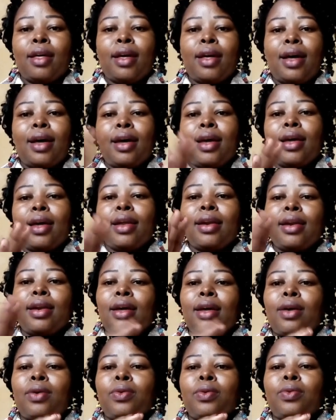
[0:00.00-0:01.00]

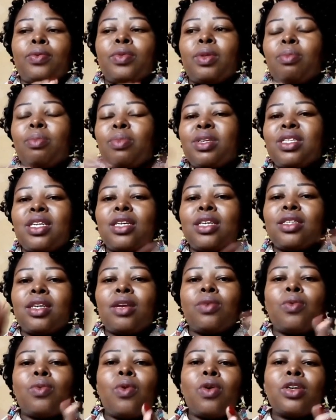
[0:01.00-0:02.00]
the business
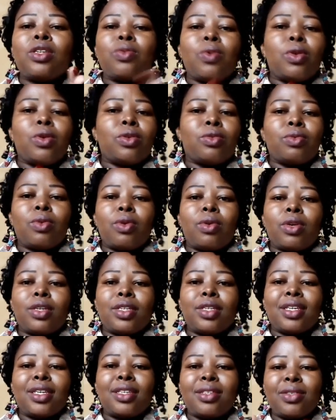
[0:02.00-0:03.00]
and what.
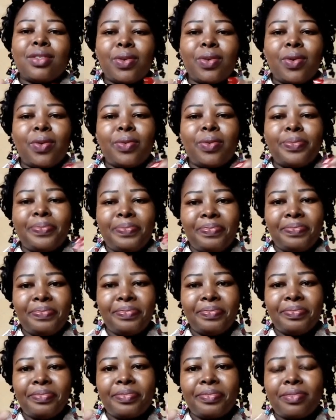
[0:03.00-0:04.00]
So
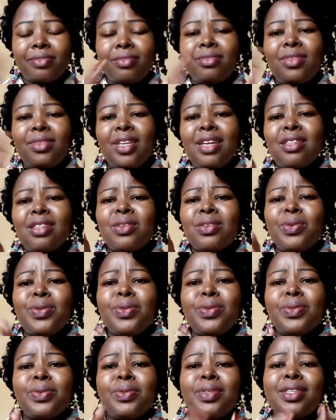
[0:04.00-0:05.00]
it's good
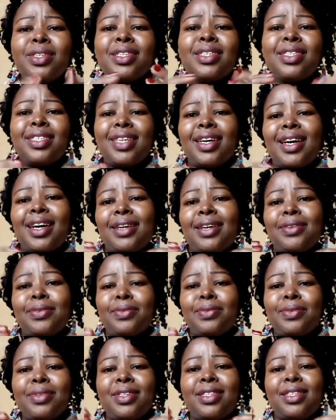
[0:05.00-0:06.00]
to take a
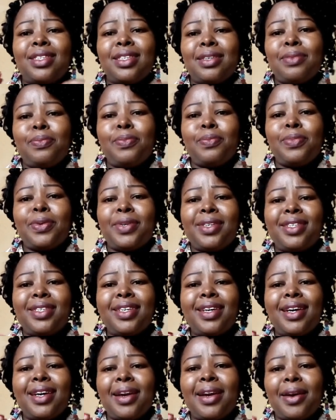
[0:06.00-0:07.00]
good sleep,
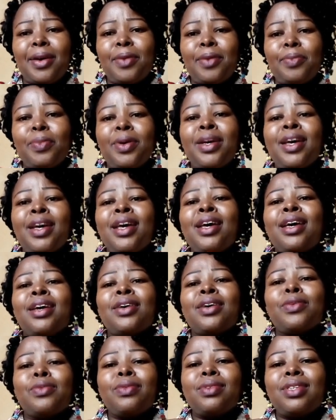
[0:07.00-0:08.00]
take a nap,
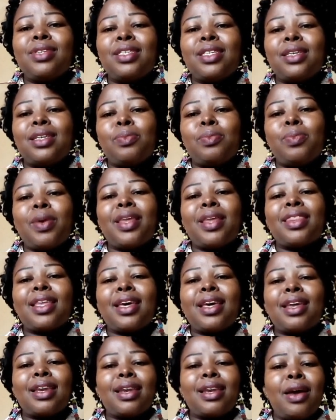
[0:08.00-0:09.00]
good sleep, and
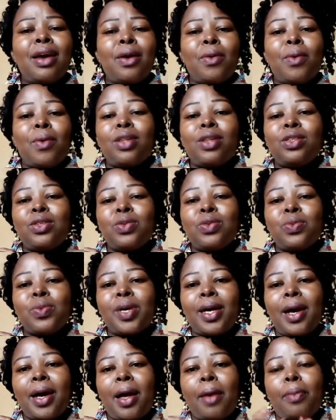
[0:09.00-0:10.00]
then once you
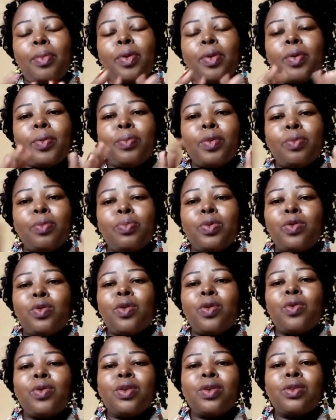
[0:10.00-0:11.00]
wake up, maybe
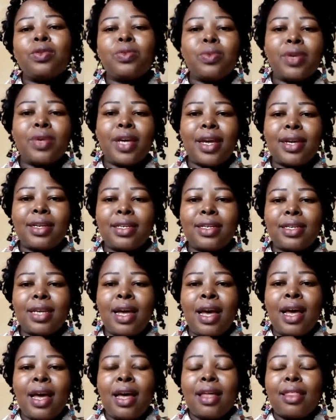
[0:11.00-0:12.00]
you're going to get
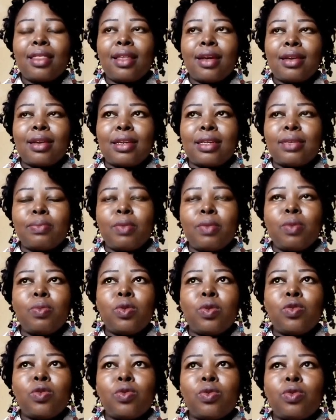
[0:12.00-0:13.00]
that
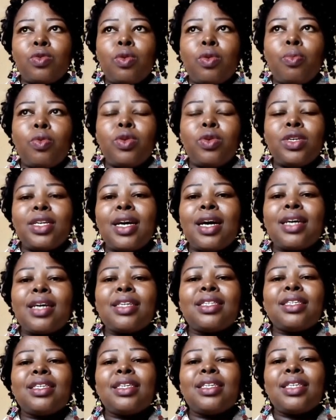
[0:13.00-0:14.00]
maybe your body
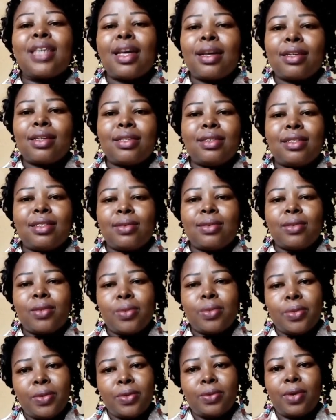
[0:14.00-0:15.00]
has relaxed,
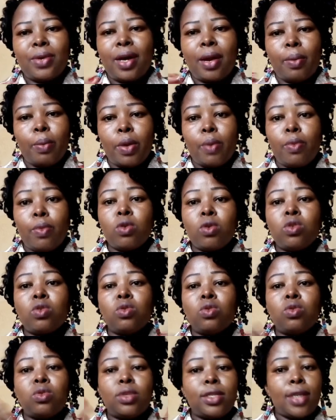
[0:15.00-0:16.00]
so you can be able to
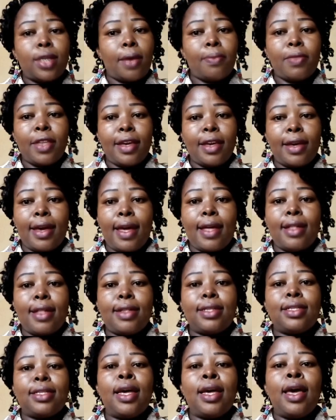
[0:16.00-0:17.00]
do something
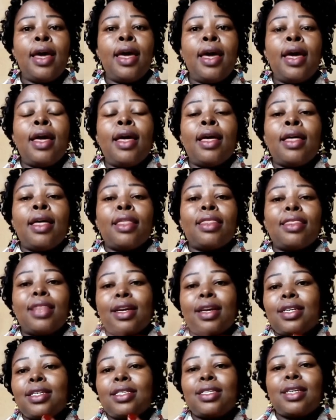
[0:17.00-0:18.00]
else.
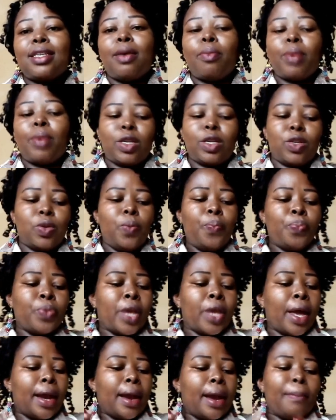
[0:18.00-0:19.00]
That is number two.
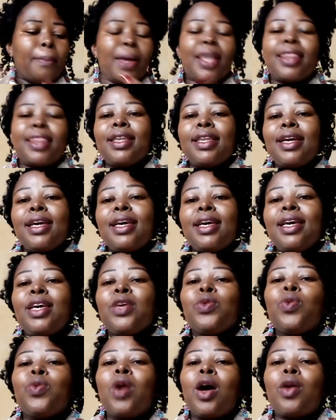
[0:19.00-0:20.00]
Number three,
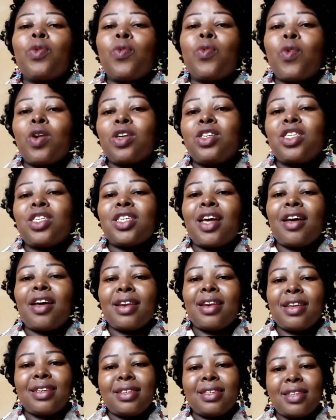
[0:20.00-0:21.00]
you can watch an
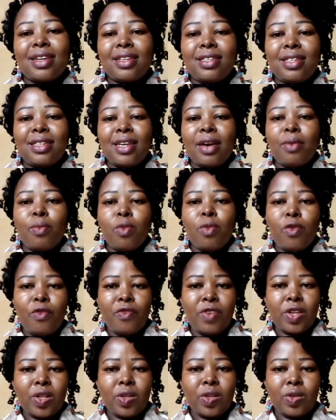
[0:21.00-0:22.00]
interesting
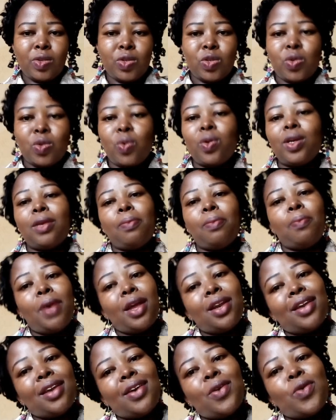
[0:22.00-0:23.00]
movie. So
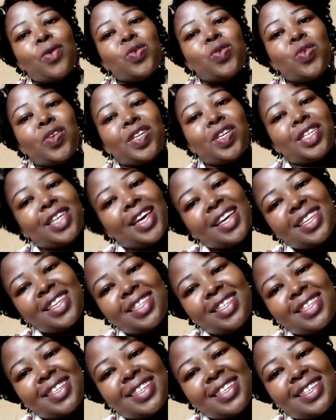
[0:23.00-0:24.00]
depending on your
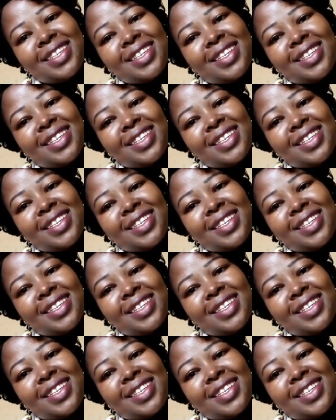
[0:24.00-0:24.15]
taste,